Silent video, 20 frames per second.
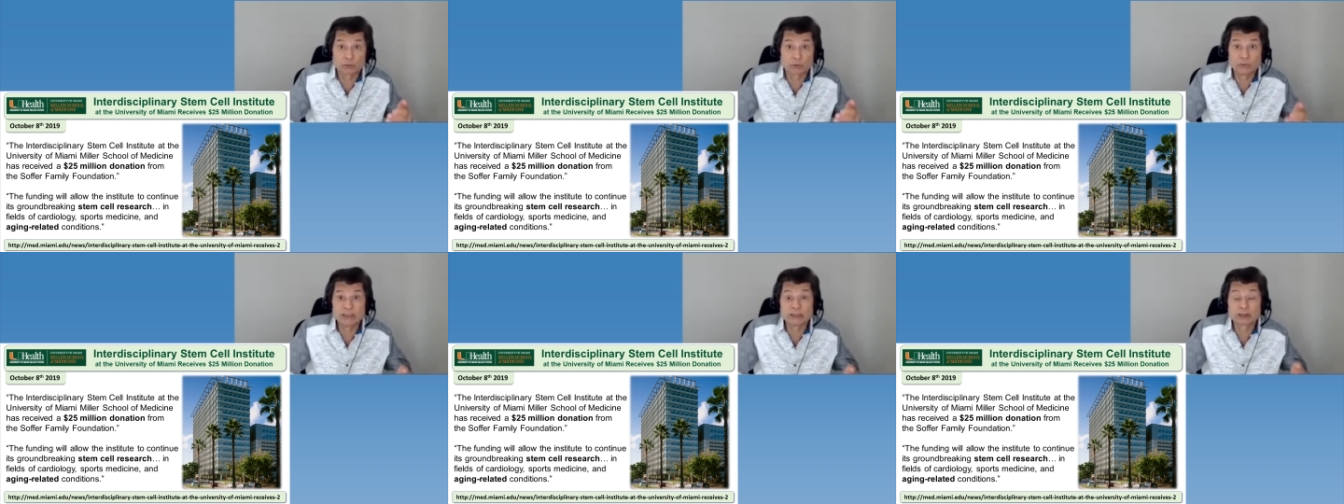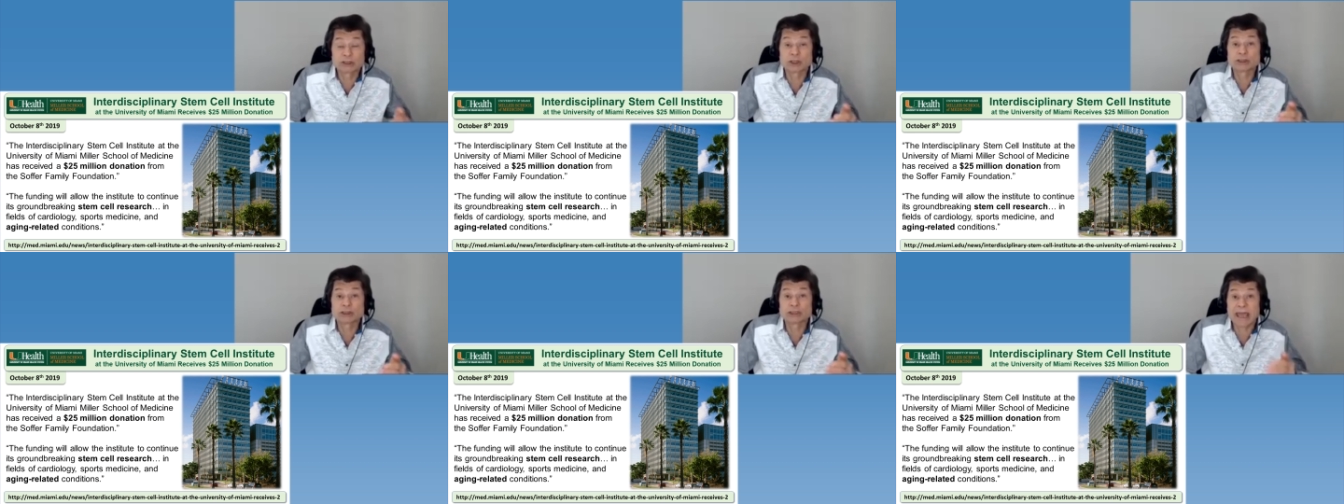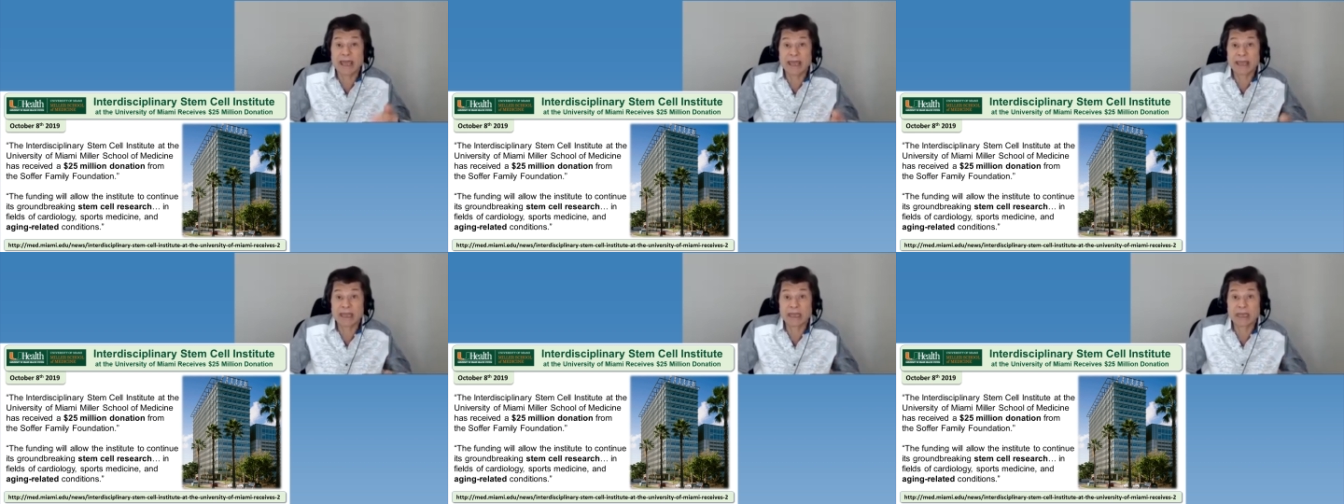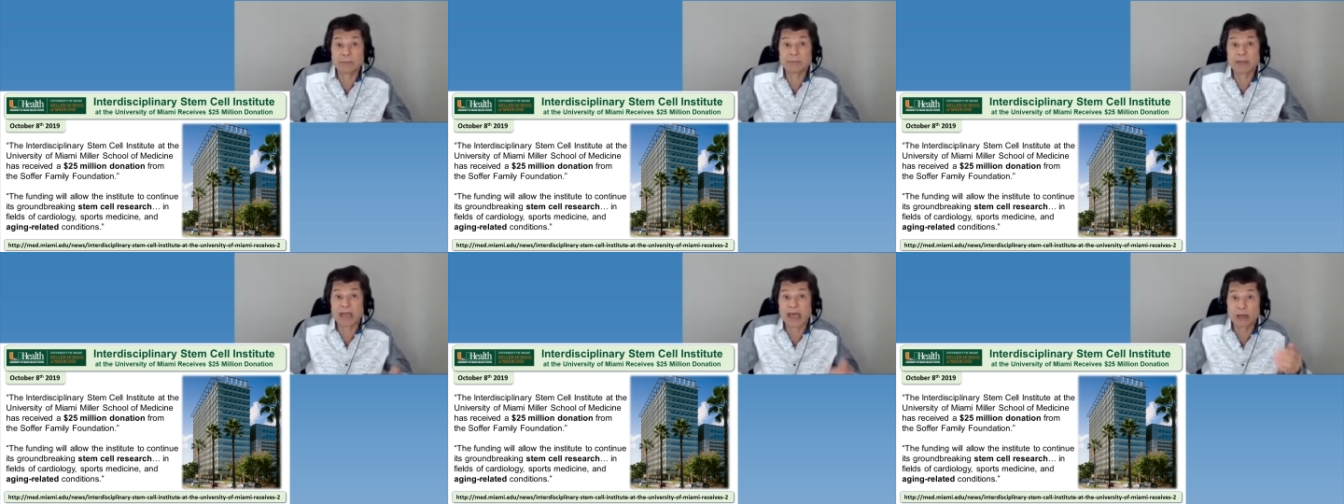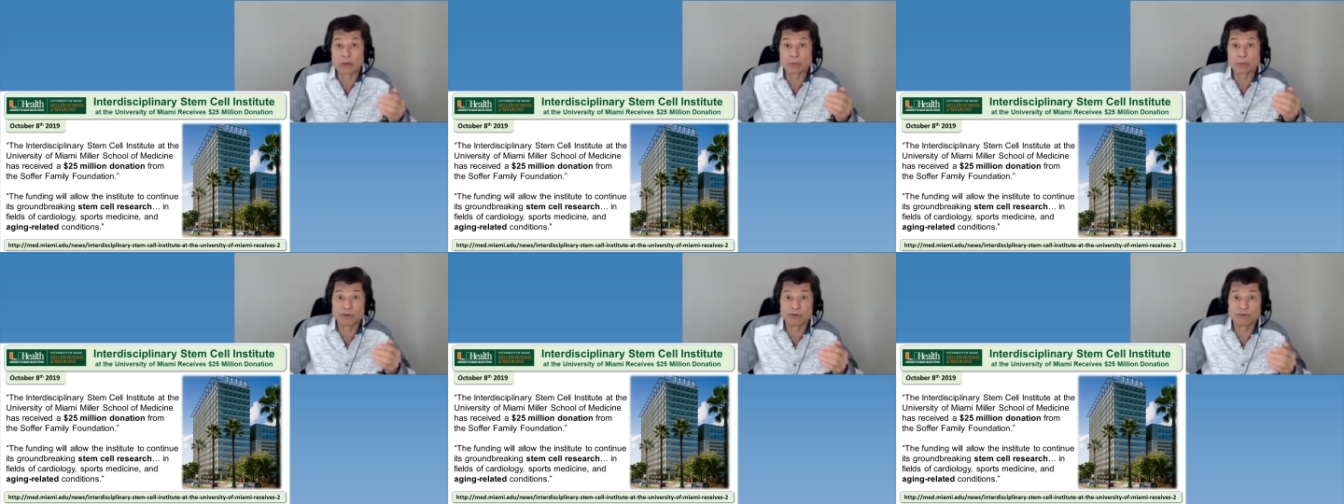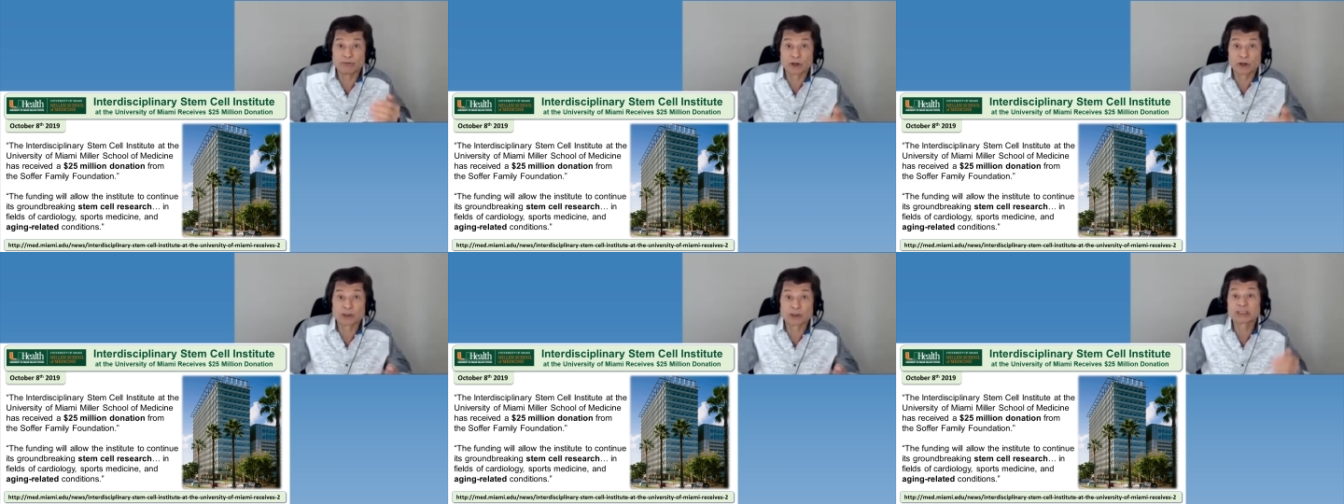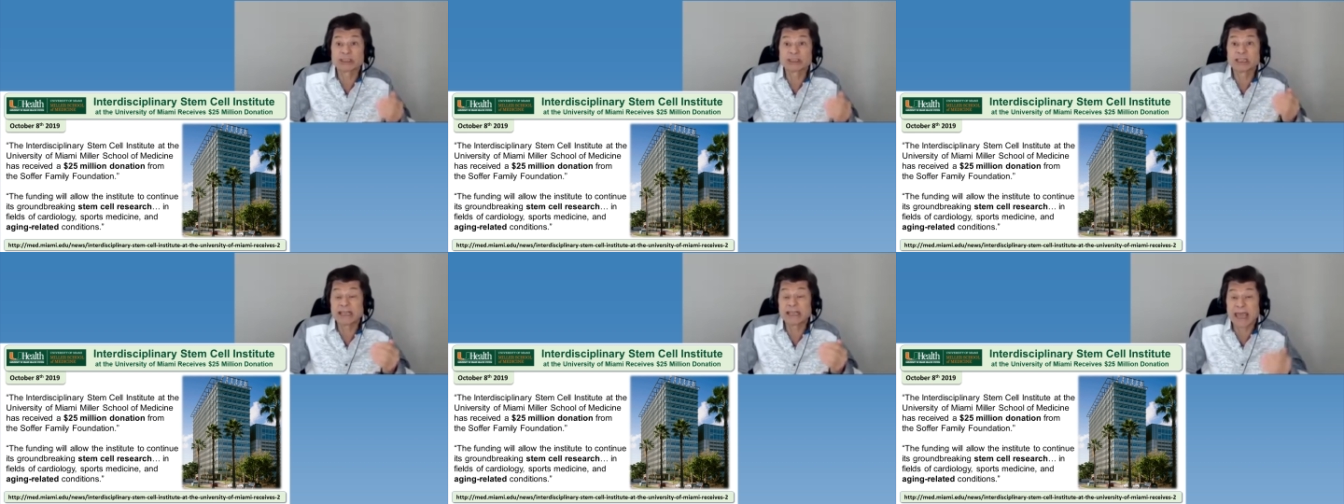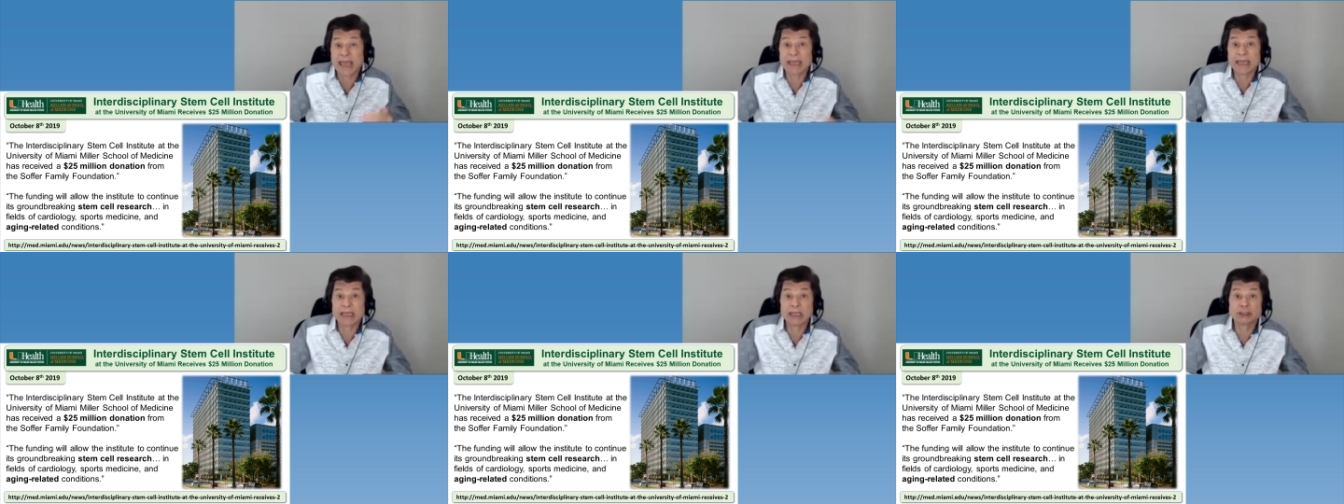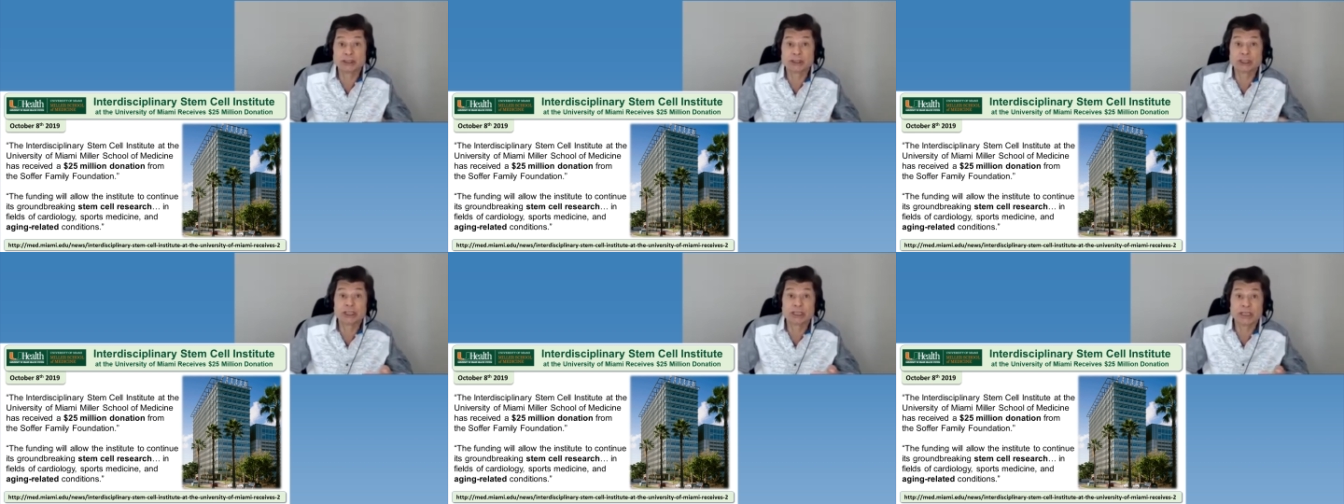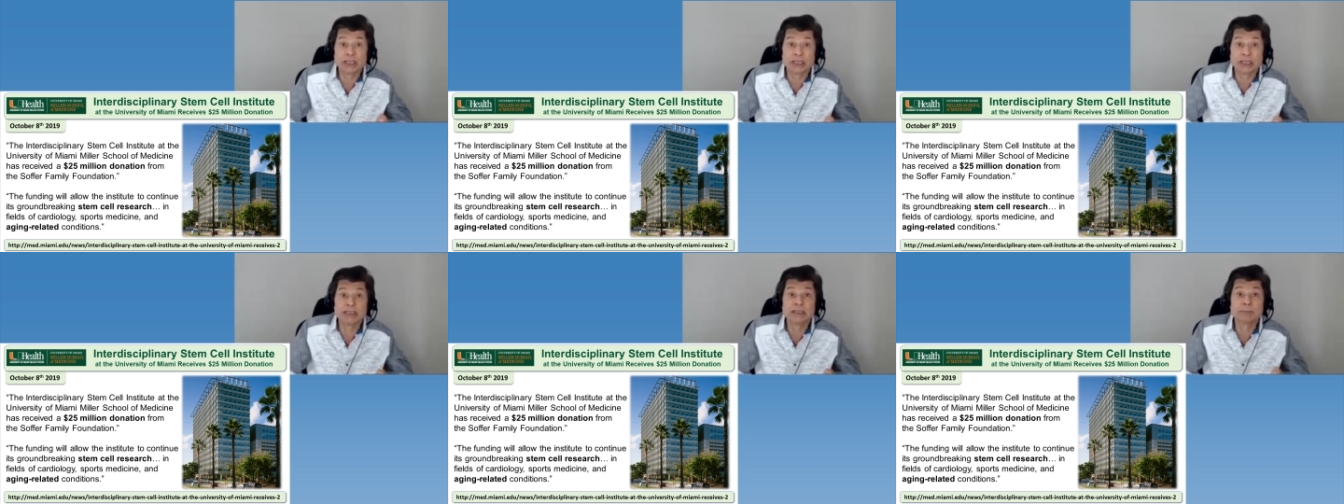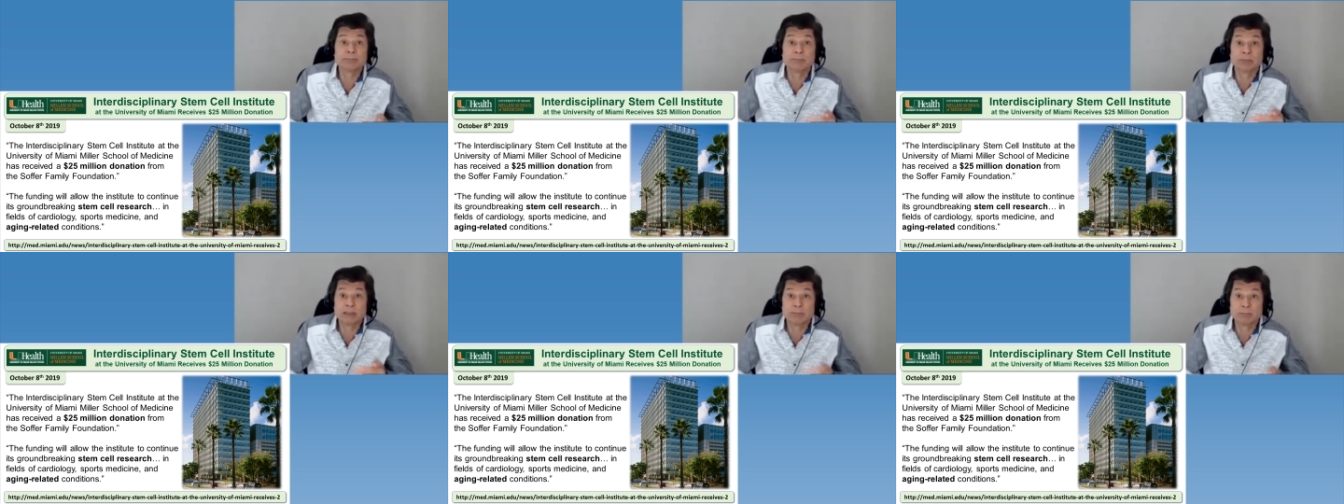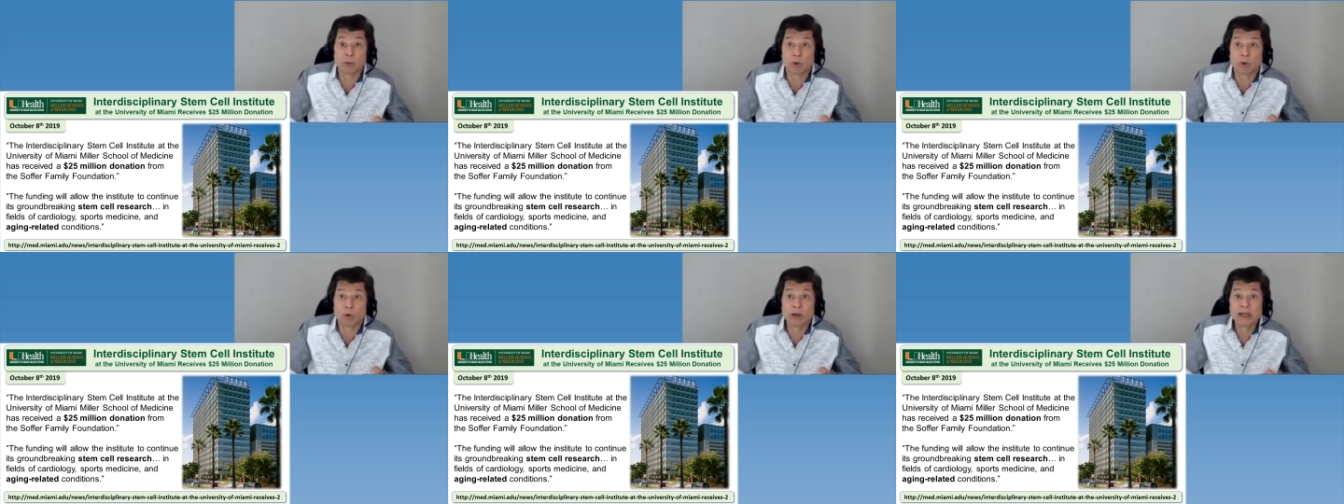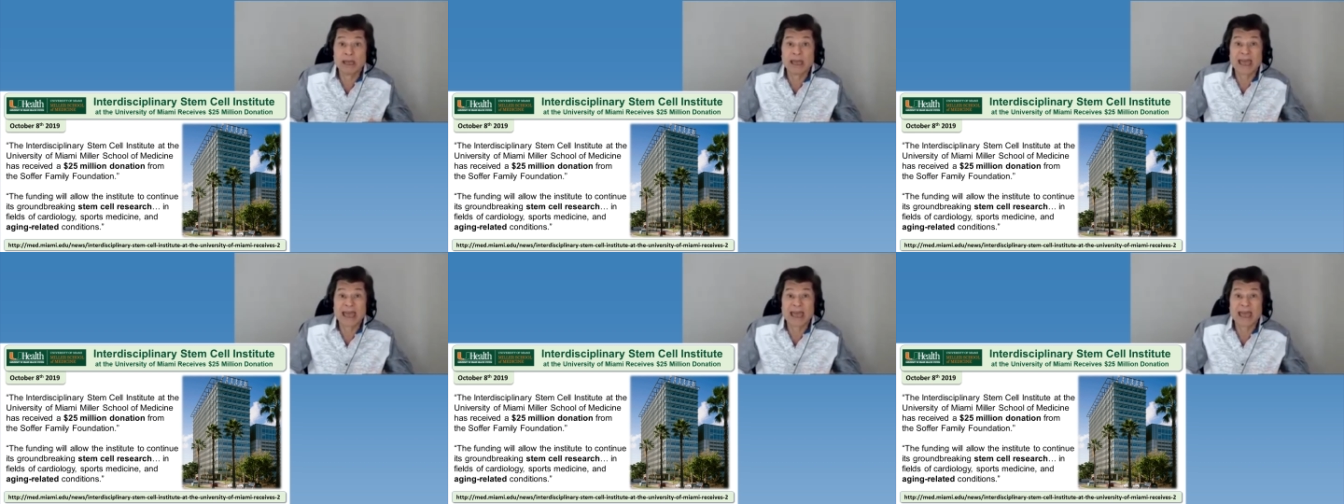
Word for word: research aimed at reversing aging in people.